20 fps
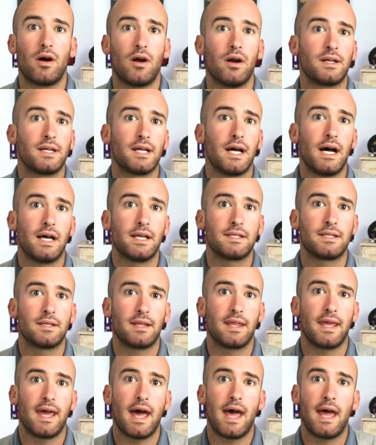RTOS
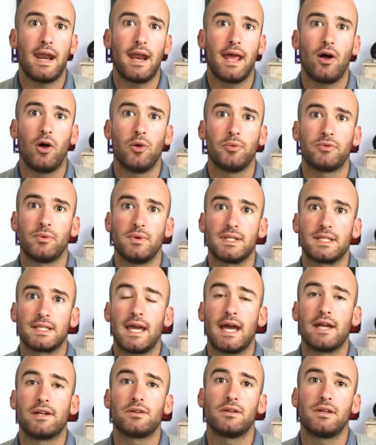that helps with
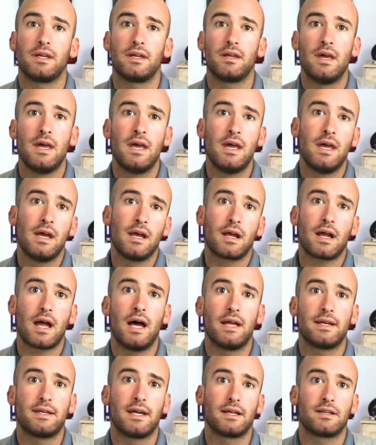scheduling,
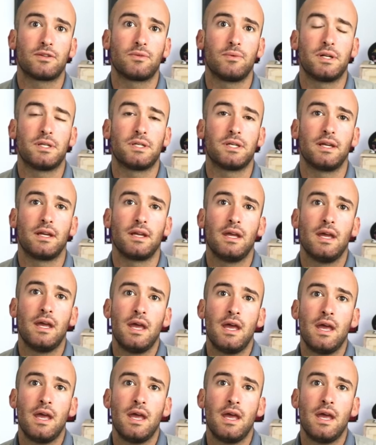context switching,